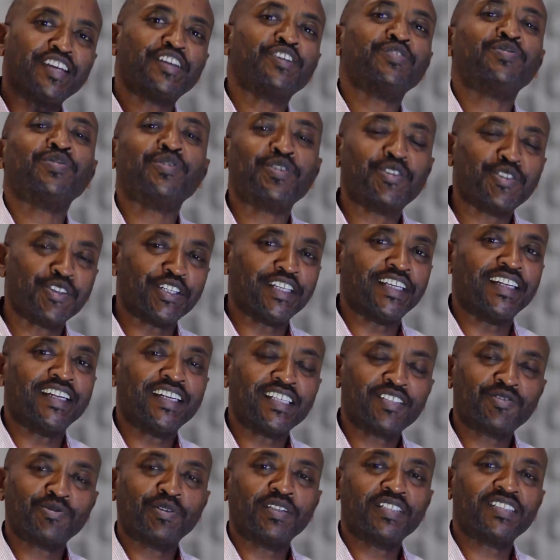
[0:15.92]
Thank you for joining
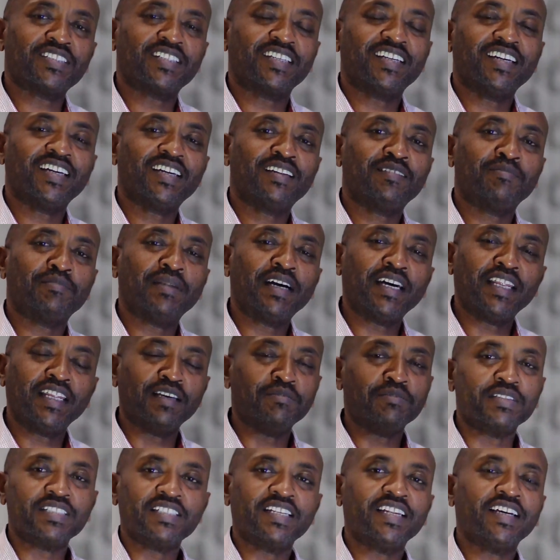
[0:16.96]
us once again. My
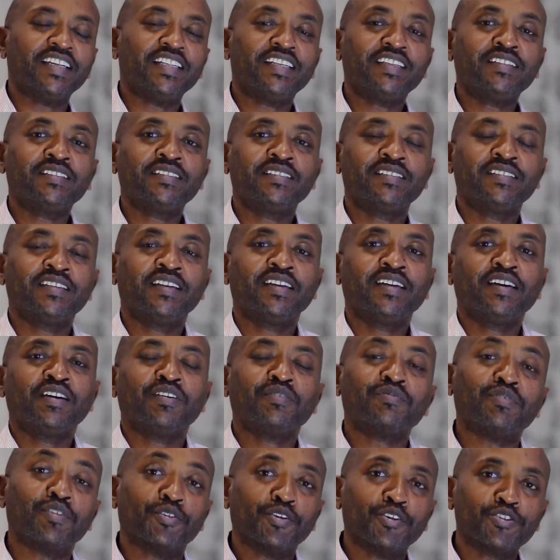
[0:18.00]
name is Lenny.
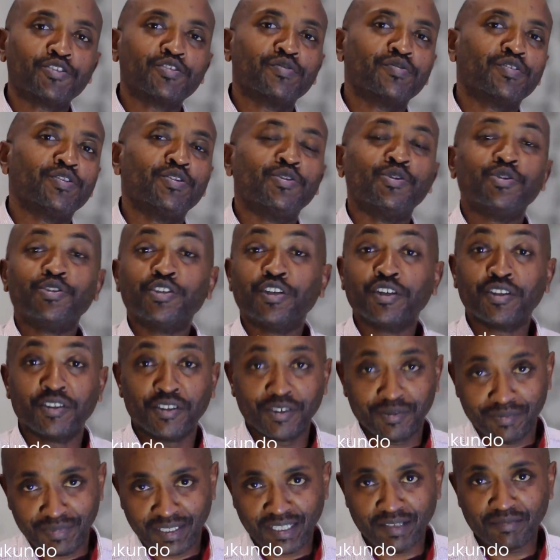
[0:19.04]
For those of you who don't
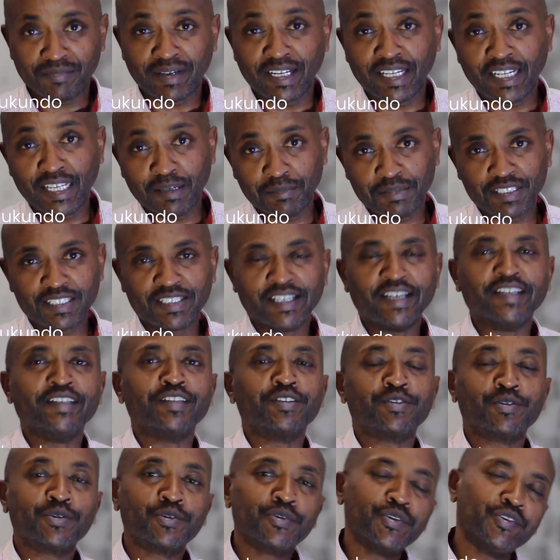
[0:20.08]
know me, my name is
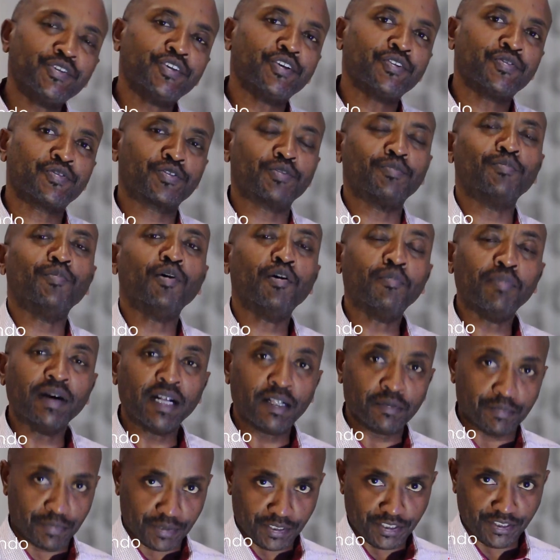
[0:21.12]
Lenny Rukundo from
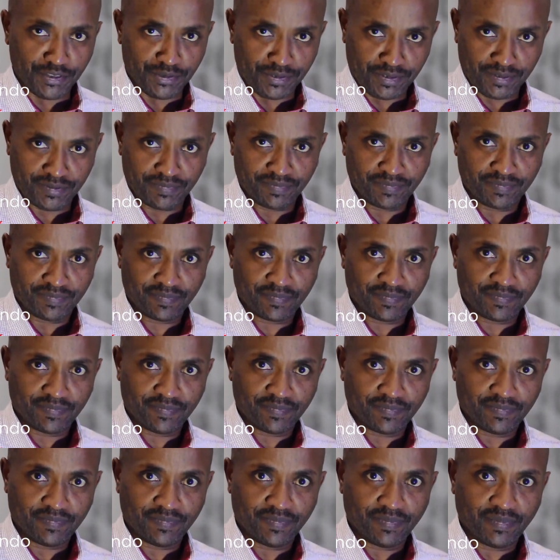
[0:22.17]
Mobilepreneur,
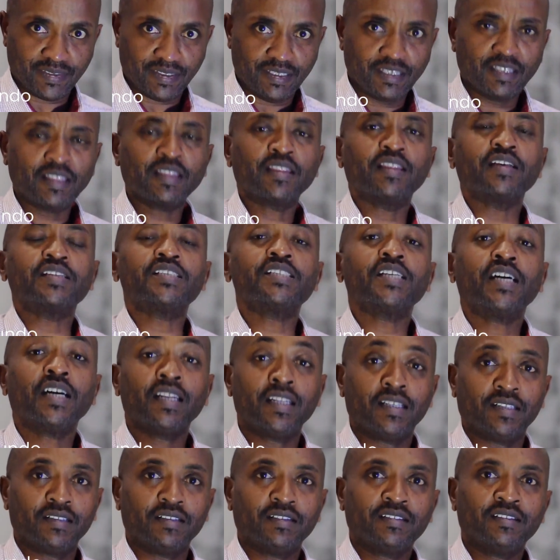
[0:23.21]
the
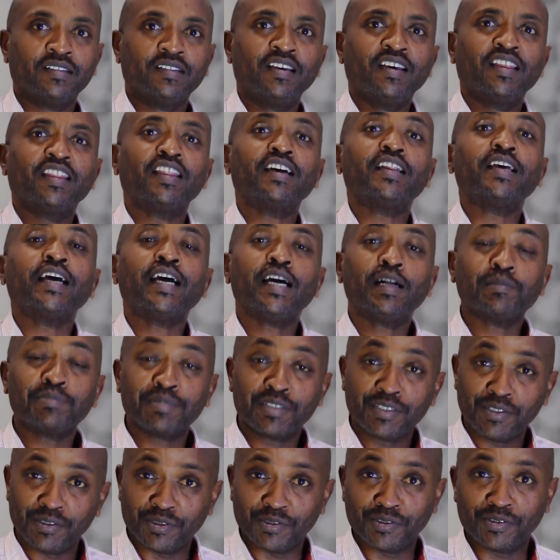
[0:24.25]
channel that
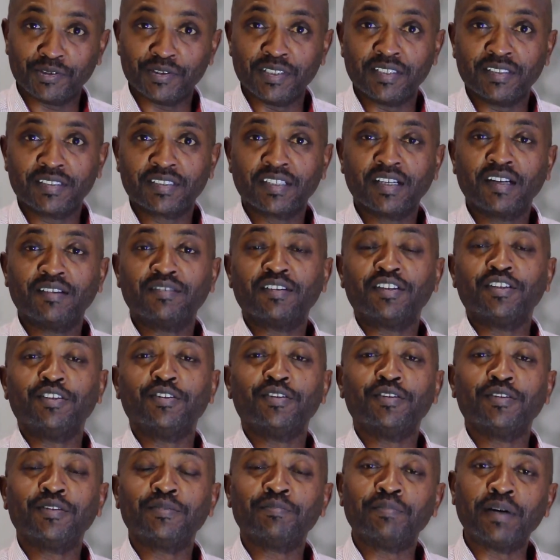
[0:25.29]
helps you to discover
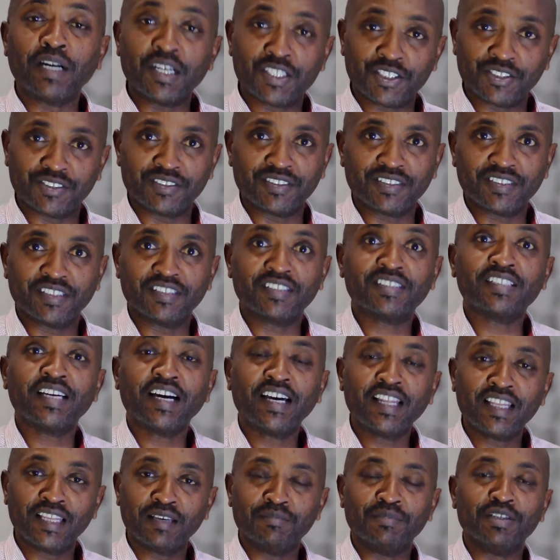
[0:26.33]
your passions and
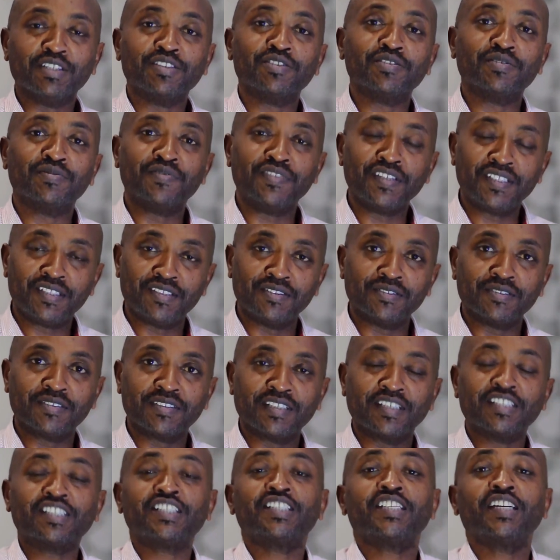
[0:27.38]
turn them into
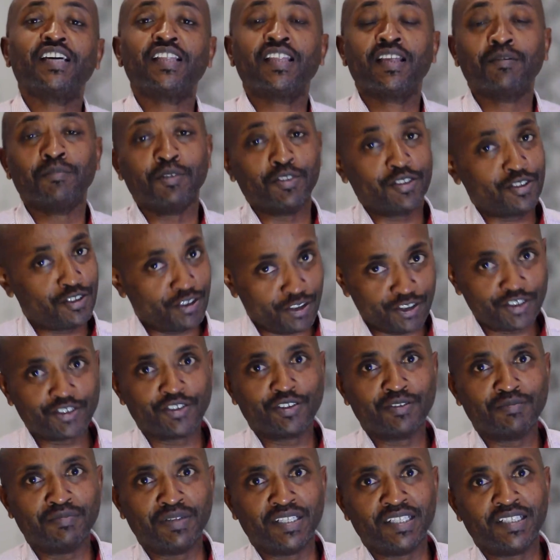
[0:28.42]
videos and share them on
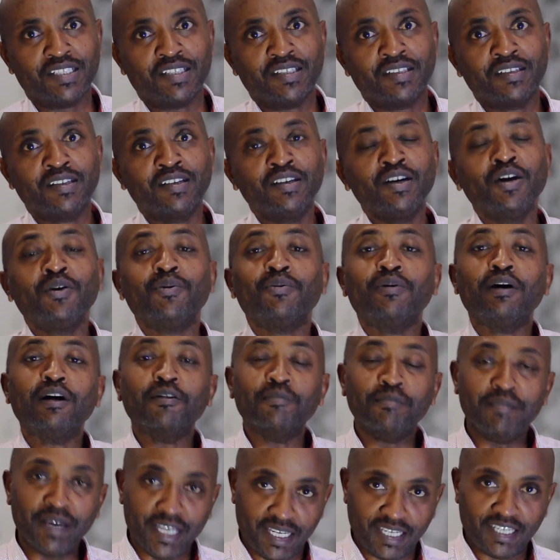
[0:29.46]
social media
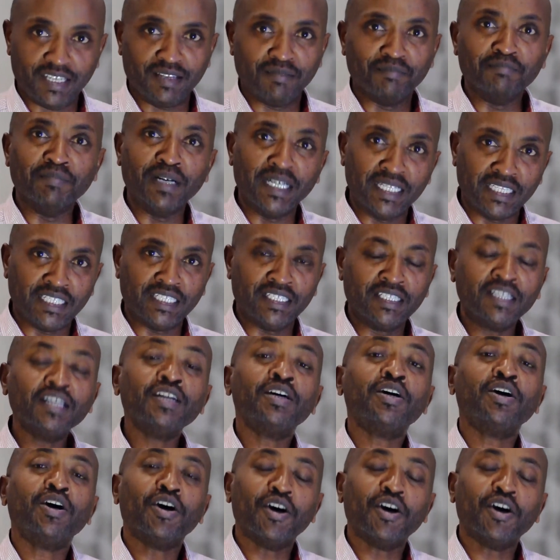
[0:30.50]
while making money.